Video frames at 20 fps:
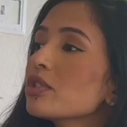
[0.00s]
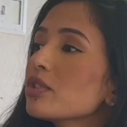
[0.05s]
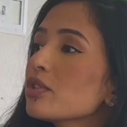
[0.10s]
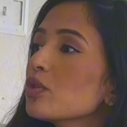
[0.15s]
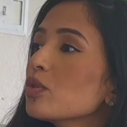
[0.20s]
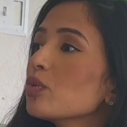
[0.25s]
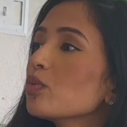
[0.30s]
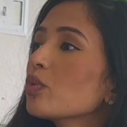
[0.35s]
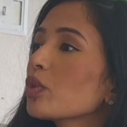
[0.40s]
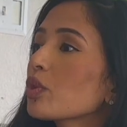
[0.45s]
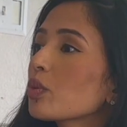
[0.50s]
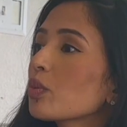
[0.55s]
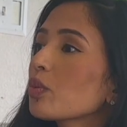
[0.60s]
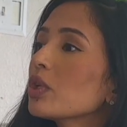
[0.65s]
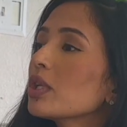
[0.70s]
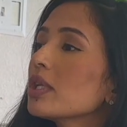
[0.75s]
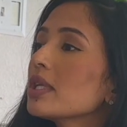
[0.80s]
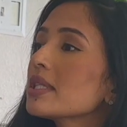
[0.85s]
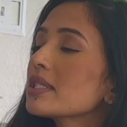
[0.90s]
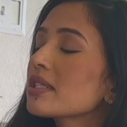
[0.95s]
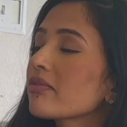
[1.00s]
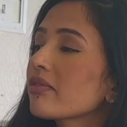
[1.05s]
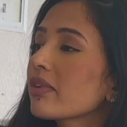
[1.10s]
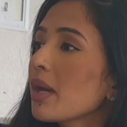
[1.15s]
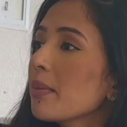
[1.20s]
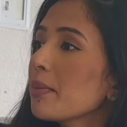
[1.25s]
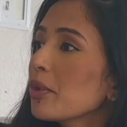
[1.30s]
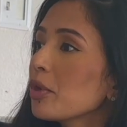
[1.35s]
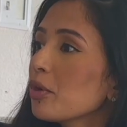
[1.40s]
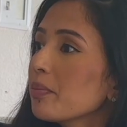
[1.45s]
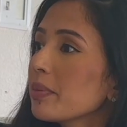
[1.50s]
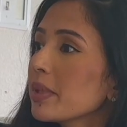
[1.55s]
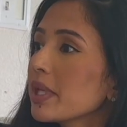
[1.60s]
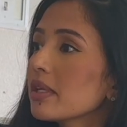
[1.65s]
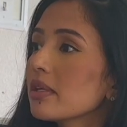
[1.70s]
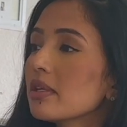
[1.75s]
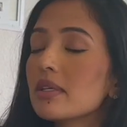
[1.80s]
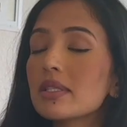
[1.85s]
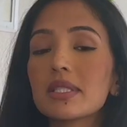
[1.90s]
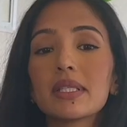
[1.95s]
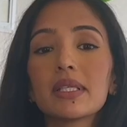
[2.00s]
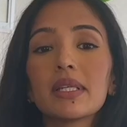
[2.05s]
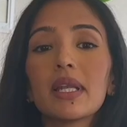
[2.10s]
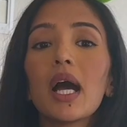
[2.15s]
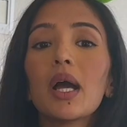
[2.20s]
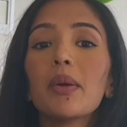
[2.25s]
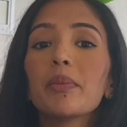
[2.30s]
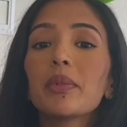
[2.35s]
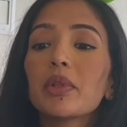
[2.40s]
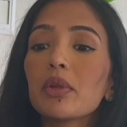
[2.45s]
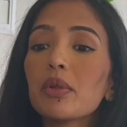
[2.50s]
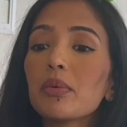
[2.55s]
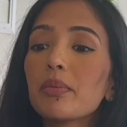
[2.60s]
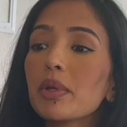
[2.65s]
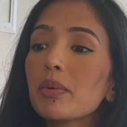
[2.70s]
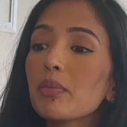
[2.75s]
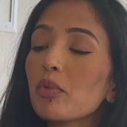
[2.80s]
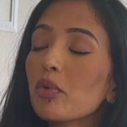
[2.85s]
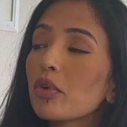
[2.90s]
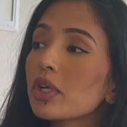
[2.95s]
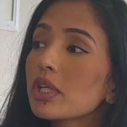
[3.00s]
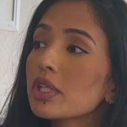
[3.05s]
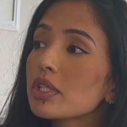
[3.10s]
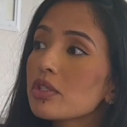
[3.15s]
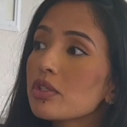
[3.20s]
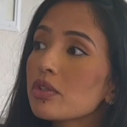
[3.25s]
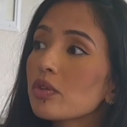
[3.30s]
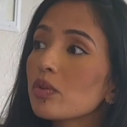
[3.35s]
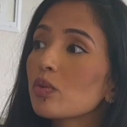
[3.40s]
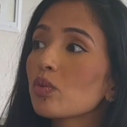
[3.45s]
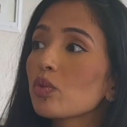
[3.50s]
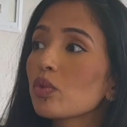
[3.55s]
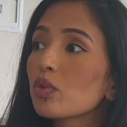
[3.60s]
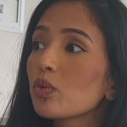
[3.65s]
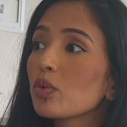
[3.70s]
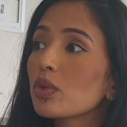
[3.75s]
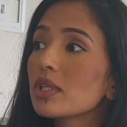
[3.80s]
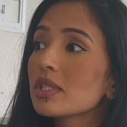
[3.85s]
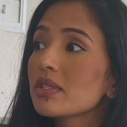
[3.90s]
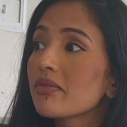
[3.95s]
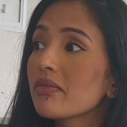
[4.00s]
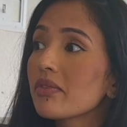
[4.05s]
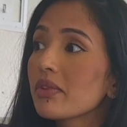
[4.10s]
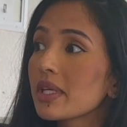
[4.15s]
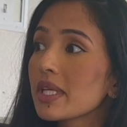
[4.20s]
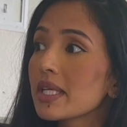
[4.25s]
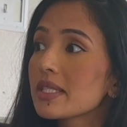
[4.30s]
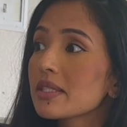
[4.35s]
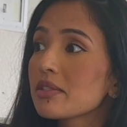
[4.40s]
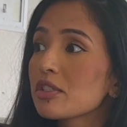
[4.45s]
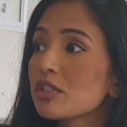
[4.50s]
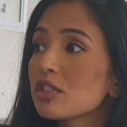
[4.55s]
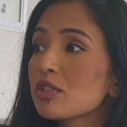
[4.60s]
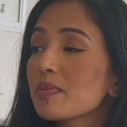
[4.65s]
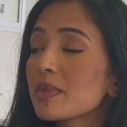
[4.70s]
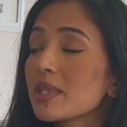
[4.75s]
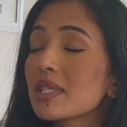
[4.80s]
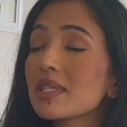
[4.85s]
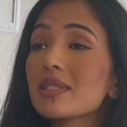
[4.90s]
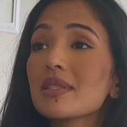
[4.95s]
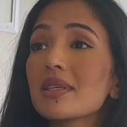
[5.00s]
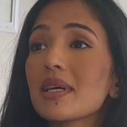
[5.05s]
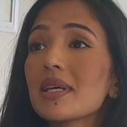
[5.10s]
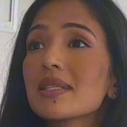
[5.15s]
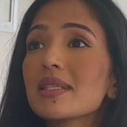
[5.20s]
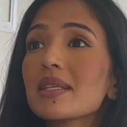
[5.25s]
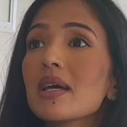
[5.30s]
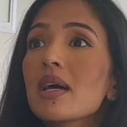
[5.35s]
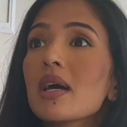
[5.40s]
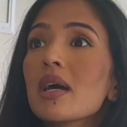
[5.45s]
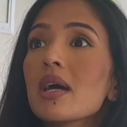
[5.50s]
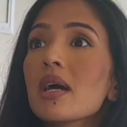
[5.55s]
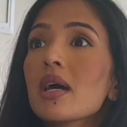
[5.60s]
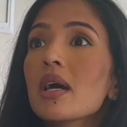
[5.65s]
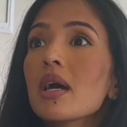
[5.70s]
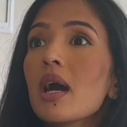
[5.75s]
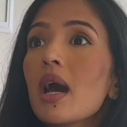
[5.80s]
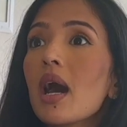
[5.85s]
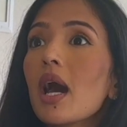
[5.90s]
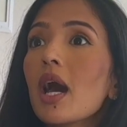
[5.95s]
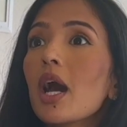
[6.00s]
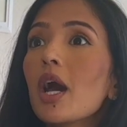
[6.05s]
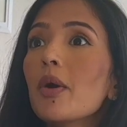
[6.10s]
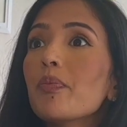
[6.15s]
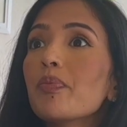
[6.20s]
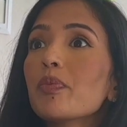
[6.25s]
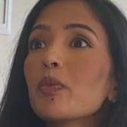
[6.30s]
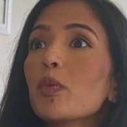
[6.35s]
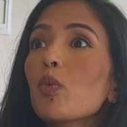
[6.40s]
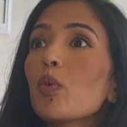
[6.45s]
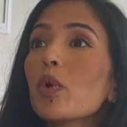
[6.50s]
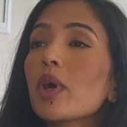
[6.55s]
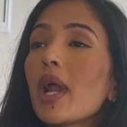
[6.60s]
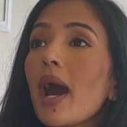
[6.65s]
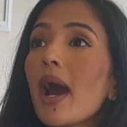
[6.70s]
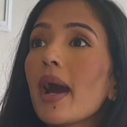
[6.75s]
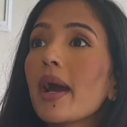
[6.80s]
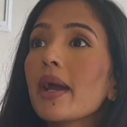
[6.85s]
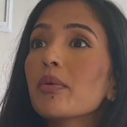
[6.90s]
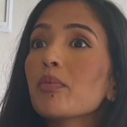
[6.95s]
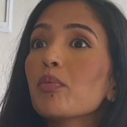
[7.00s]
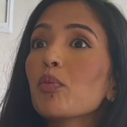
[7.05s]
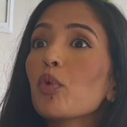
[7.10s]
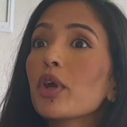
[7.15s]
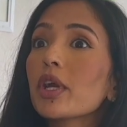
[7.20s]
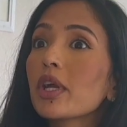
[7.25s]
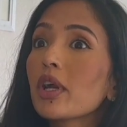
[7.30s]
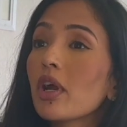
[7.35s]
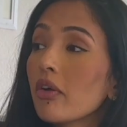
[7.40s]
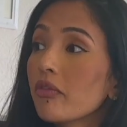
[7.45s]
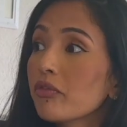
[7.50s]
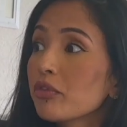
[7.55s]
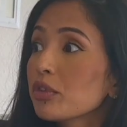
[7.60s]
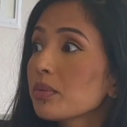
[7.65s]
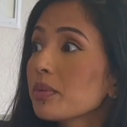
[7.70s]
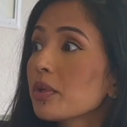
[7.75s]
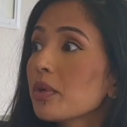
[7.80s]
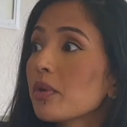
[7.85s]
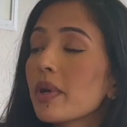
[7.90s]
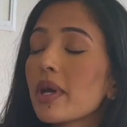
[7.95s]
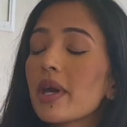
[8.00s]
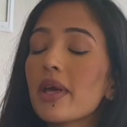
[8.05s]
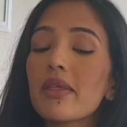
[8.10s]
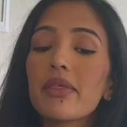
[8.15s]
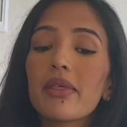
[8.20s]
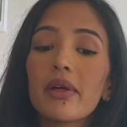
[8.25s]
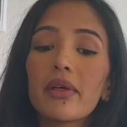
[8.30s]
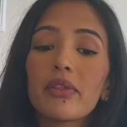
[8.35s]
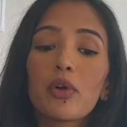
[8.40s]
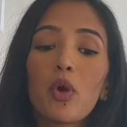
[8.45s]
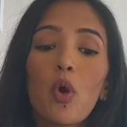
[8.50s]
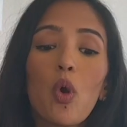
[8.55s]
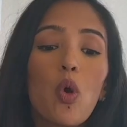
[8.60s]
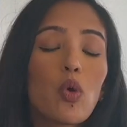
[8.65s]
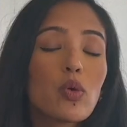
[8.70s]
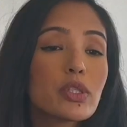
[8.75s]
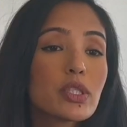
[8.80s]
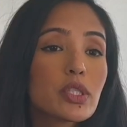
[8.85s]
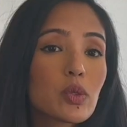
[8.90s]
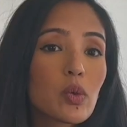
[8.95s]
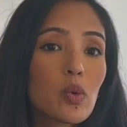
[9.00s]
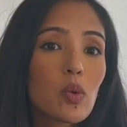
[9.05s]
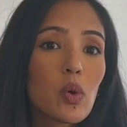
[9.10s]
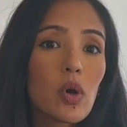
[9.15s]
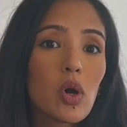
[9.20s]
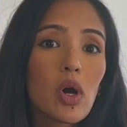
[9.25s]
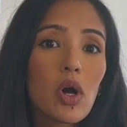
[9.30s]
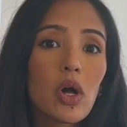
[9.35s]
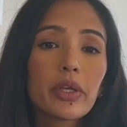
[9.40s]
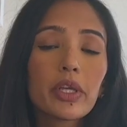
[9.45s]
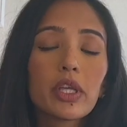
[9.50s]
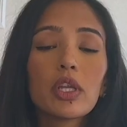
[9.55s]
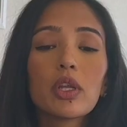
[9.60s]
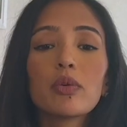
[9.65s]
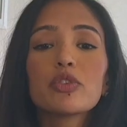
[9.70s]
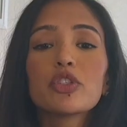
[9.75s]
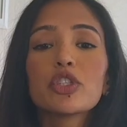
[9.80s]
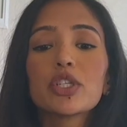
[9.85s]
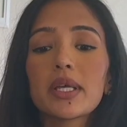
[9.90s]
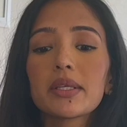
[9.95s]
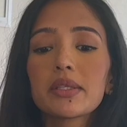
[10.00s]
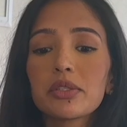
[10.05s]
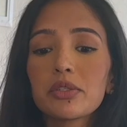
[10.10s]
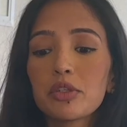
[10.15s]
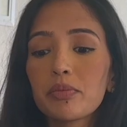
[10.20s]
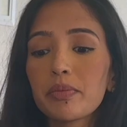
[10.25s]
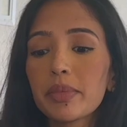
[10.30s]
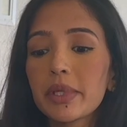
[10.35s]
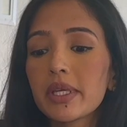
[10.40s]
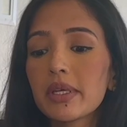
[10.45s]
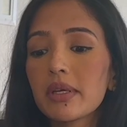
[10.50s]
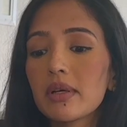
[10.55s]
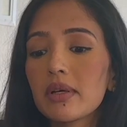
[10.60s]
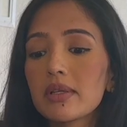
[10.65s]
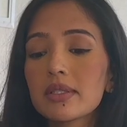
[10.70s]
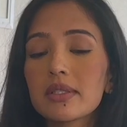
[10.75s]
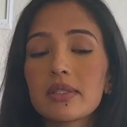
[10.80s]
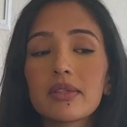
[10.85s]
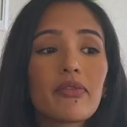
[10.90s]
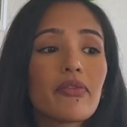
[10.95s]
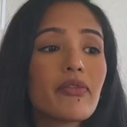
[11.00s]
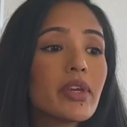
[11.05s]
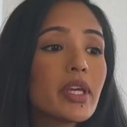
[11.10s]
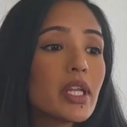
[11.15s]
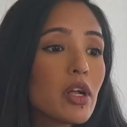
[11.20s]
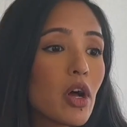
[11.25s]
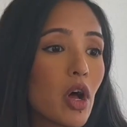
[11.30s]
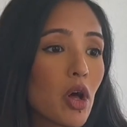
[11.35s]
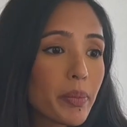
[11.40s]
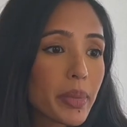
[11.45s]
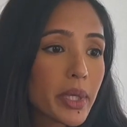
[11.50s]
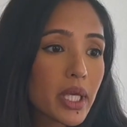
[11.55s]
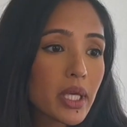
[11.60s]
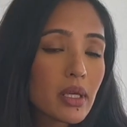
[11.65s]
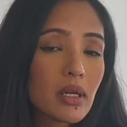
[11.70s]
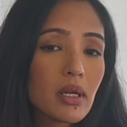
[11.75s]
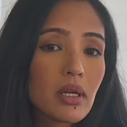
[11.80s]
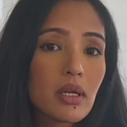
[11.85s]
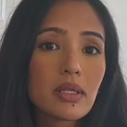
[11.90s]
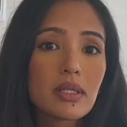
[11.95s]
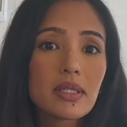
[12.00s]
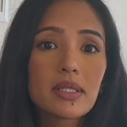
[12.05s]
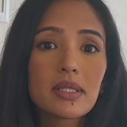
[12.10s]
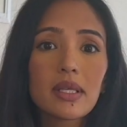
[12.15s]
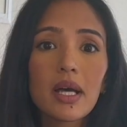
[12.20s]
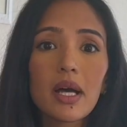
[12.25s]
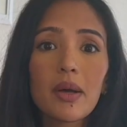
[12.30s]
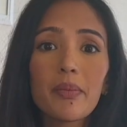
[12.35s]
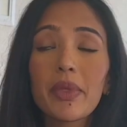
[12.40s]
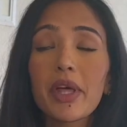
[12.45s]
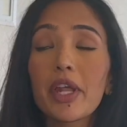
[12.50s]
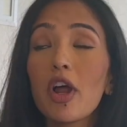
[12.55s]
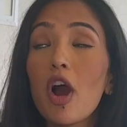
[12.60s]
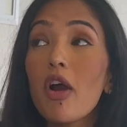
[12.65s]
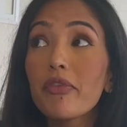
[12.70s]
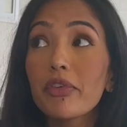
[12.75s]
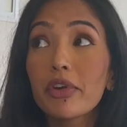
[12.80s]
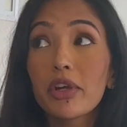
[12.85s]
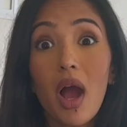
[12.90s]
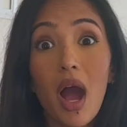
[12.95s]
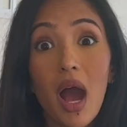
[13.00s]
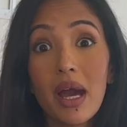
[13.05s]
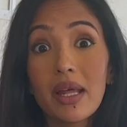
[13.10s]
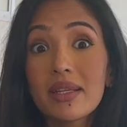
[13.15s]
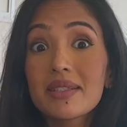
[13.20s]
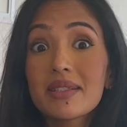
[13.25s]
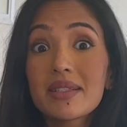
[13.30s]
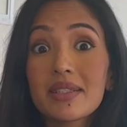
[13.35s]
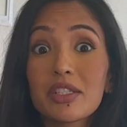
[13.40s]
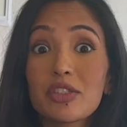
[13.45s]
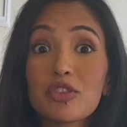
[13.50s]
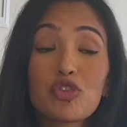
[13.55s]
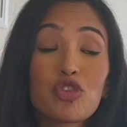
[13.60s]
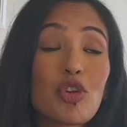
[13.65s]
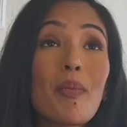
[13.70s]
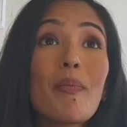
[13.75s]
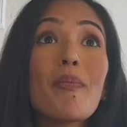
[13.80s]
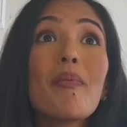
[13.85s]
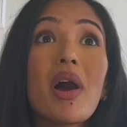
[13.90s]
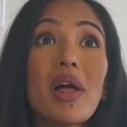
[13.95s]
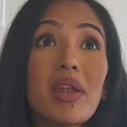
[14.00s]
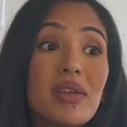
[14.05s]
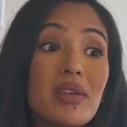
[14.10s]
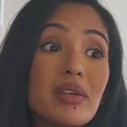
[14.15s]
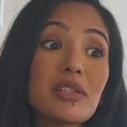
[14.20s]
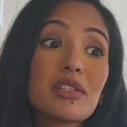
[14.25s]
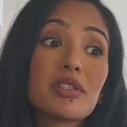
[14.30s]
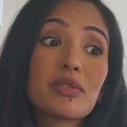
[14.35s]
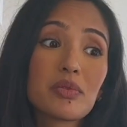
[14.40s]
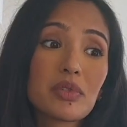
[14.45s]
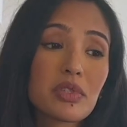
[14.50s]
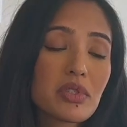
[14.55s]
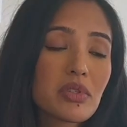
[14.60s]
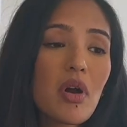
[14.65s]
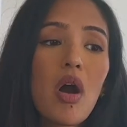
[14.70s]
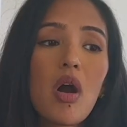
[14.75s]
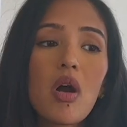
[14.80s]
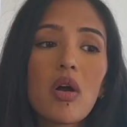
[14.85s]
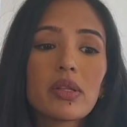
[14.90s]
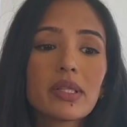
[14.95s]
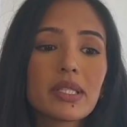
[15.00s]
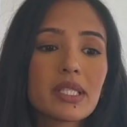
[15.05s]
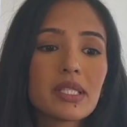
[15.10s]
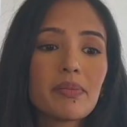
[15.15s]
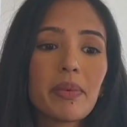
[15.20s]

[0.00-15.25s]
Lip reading: tune with the world of chemical peels, and I'm a little bit more in tune with the world of lasers because that's what I am more comfortable with. The old school, Jessner peels, the phenol peels that offer honestly tremendous results,